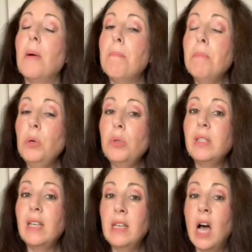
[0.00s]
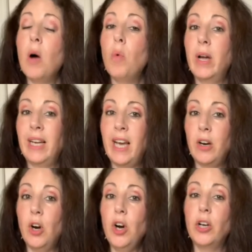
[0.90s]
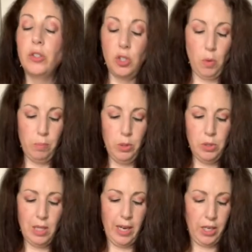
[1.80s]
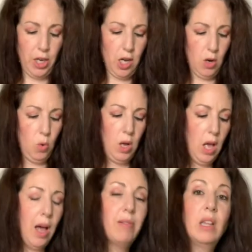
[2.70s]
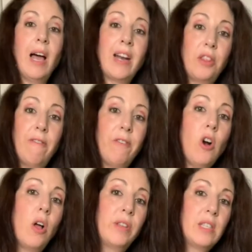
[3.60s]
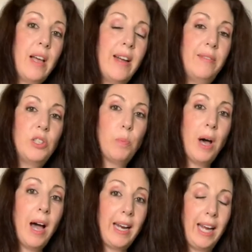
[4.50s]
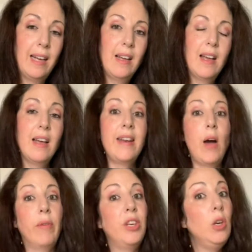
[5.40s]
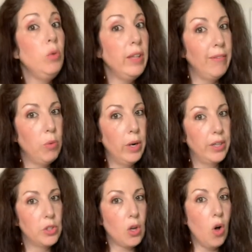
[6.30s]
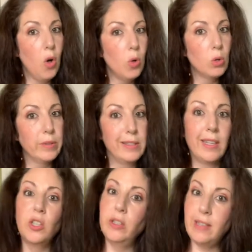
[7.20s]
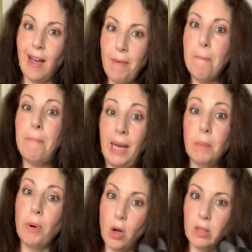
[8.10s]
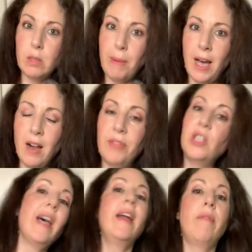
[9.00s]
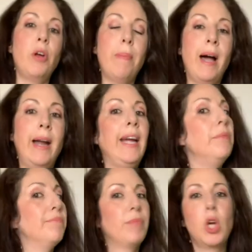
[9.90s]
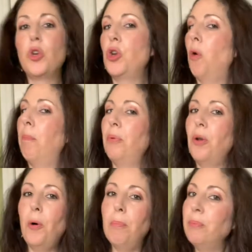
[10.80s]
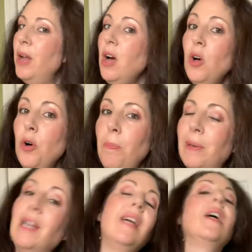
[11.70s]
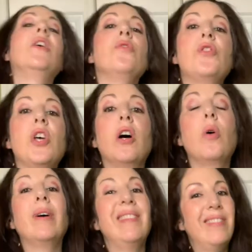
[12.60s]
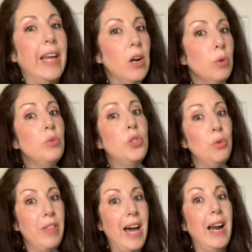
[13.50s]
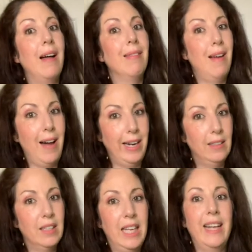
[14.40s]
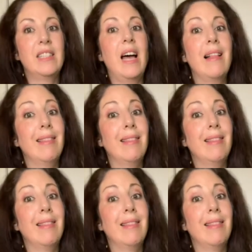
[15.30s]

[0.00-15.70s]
Moose did not want to get hurt, so Moose let go of a lot of the fur on the side of his body. Now, if you live where it's cold, is it good to have a big bald spot on the side of your body? Nope, nope, nope. So they don't do that a lot. That's a